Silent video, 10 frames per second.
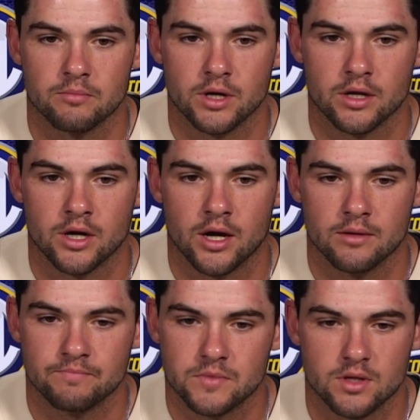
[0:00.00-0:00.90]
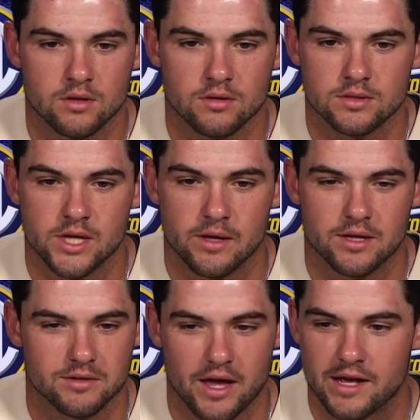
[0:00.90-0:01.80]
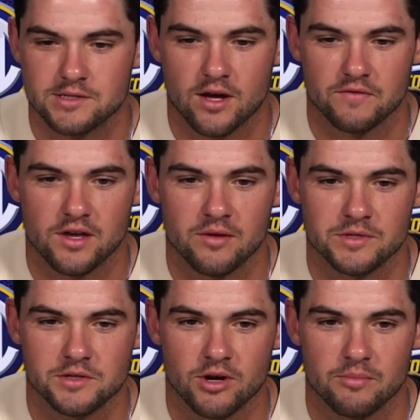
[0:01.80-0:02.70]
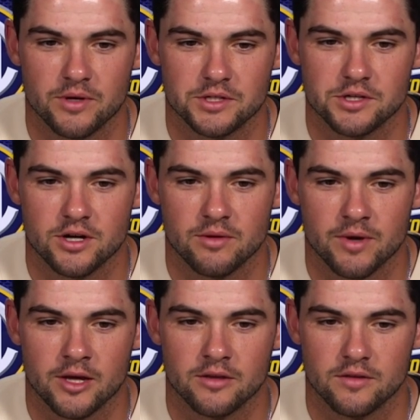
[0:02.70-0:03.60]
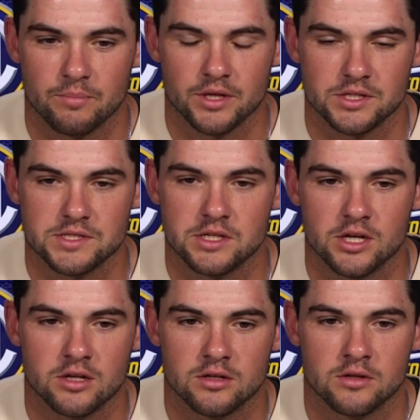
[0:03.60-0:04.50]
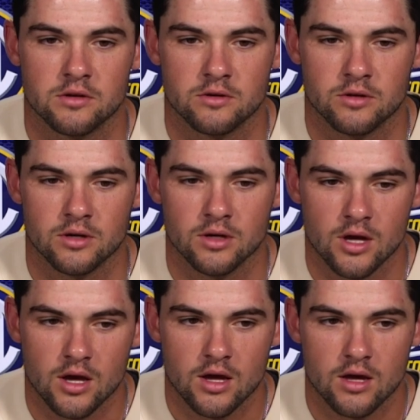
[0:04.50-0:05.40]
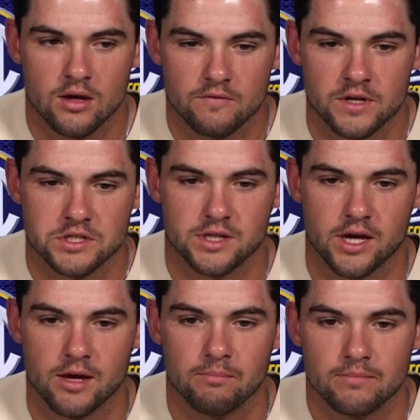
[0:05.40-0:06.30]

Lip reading: But hats off to him. He's a great pitcher, and he made the pitches he needed to do to finish the game.